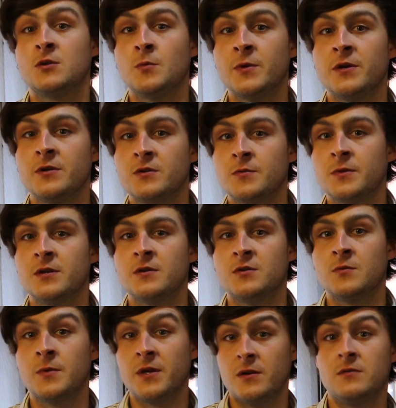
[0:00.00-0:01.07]

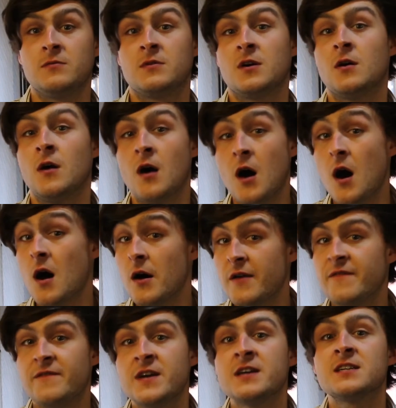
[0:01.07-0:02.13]

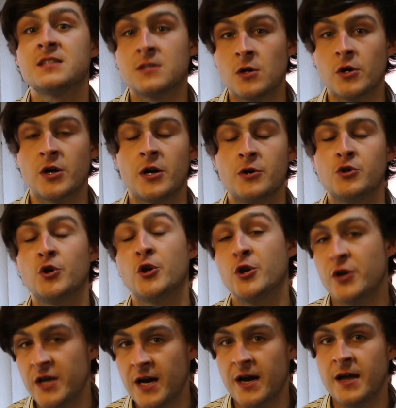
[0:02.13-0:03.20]

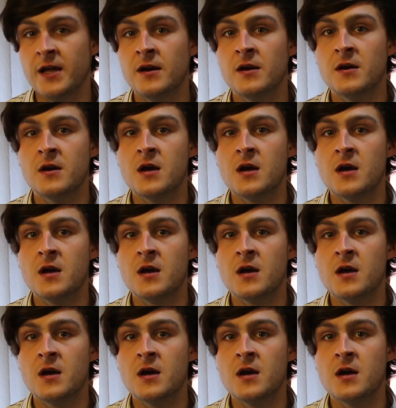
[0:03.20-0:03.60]
www.hifix.co.uk,